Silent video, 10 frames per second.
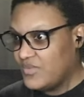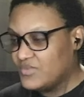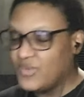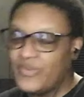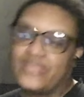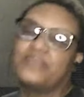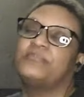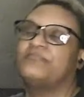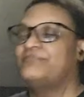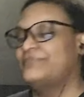don't wake
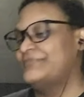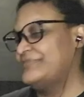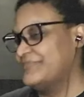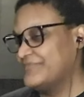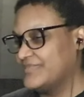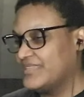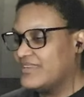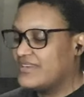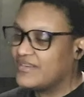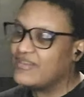him.
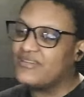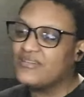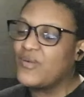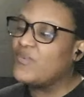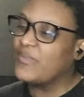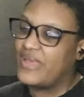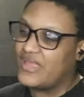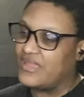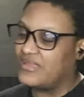Girl, go away.